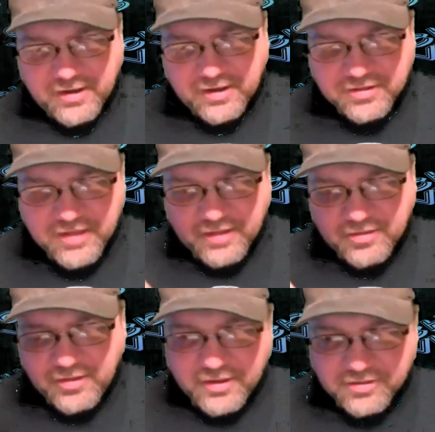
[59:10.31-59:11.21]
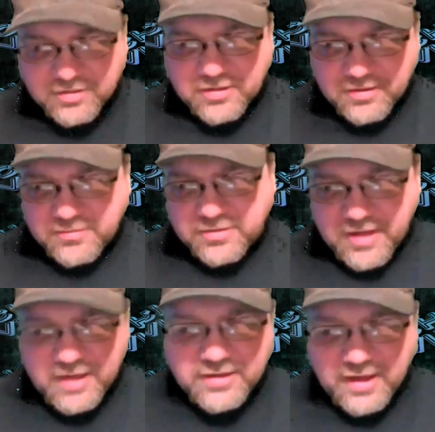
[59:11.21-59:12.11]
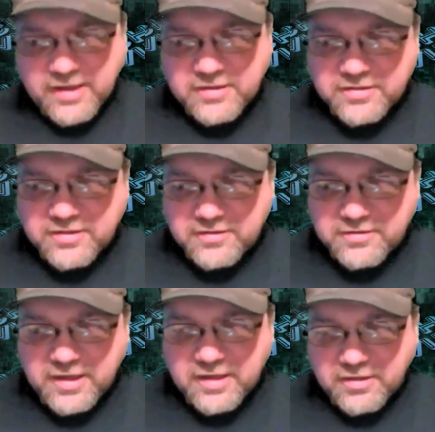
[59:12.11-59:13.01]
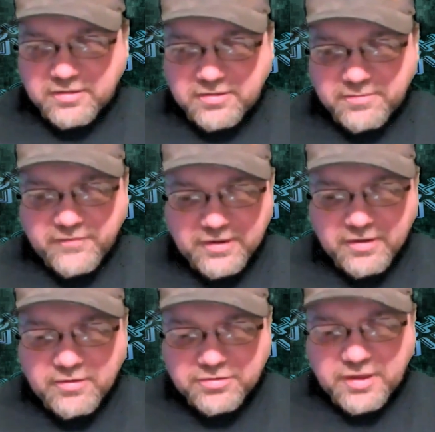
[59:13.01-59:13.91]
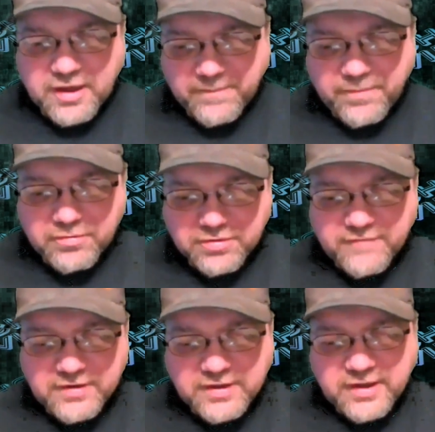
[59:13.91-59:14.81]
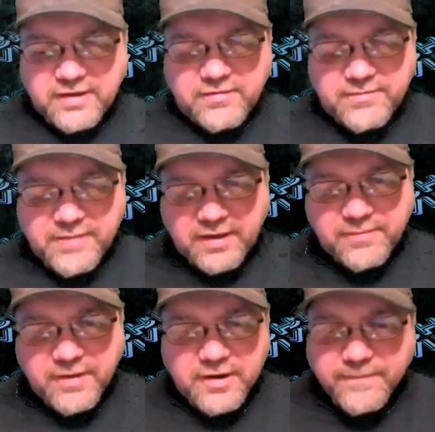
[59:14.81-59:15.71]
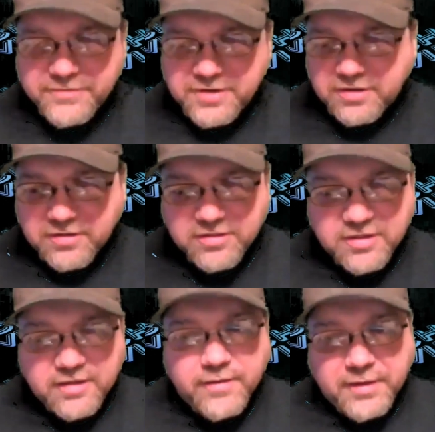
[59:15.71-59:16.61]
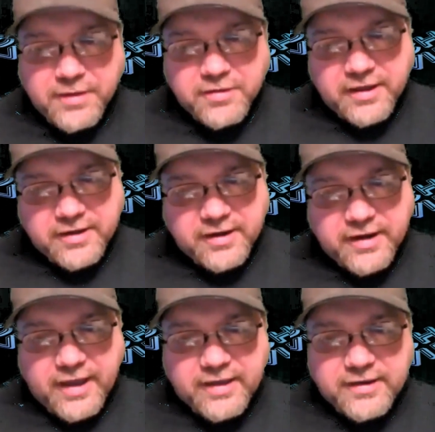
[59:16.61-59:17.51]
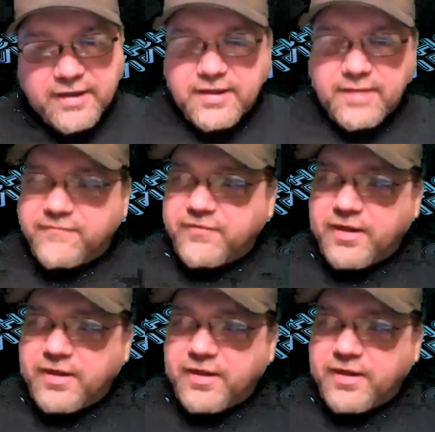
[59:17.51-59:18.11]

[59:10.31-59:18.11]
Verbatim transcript: it like a set list with set dates and get like some videos so I can post every year and make them just because then they'll be on the internet. And anytime if